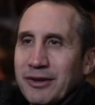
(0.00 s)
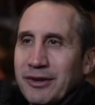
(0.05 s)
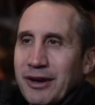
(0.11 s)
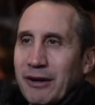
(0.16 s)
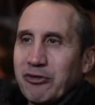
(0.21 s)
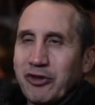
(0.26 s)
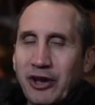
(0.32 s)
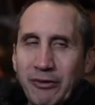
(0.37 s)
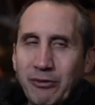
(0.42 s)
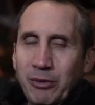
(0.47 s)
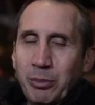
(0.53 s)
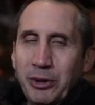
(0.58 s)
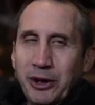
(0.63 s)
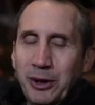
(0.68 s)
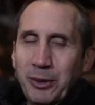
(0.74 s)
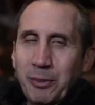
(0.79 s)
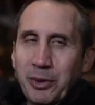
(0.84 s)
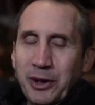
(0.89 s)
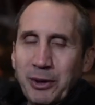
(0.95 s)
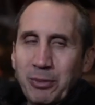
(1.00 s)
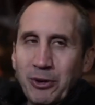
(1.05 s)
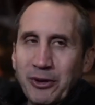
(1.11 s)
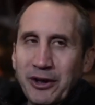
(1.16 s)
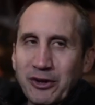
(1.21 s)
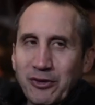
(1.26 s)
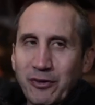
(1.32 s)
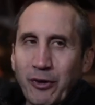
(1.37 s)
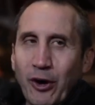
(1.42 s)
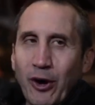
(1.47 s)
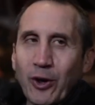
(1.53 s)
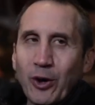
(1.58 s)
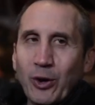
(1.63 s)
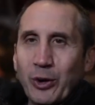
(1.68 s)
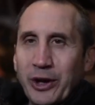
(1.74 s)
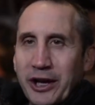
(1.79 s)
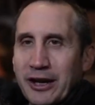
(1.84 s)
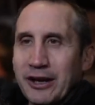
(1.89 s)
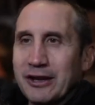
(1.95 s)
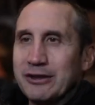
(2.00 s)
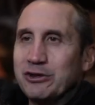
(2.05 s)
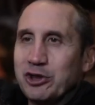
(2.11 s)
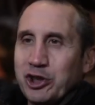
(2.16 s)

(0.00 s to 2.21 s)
of 7 million people that's following and